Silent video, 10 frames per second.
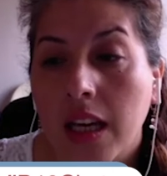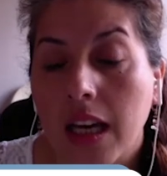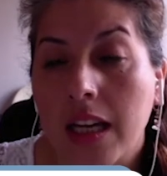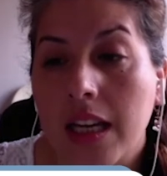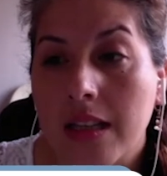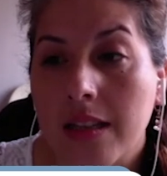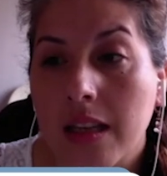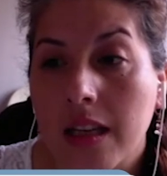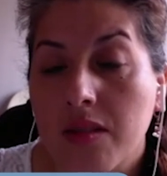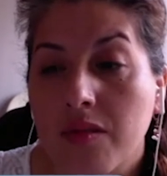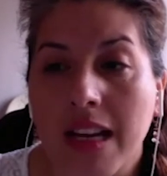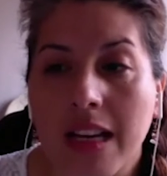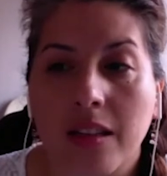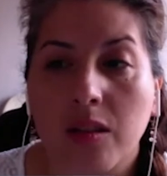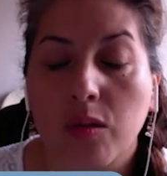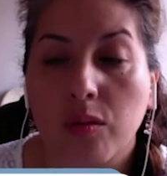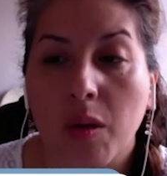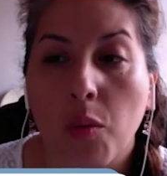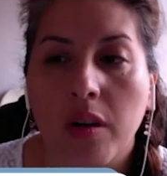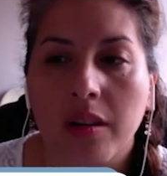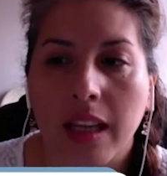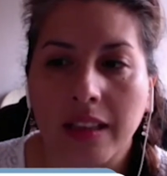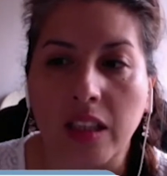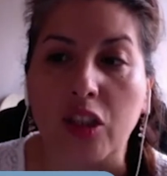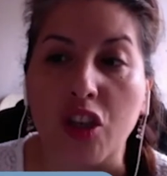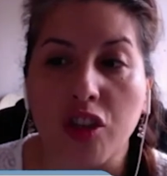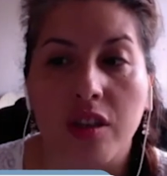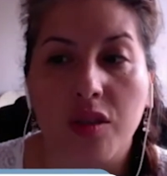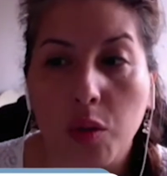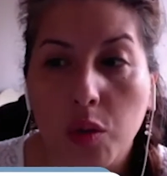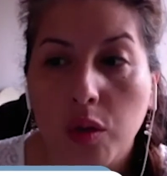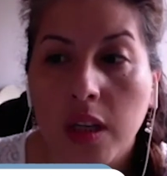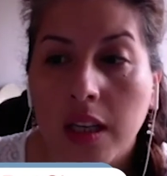and is related to the work that the teachers do,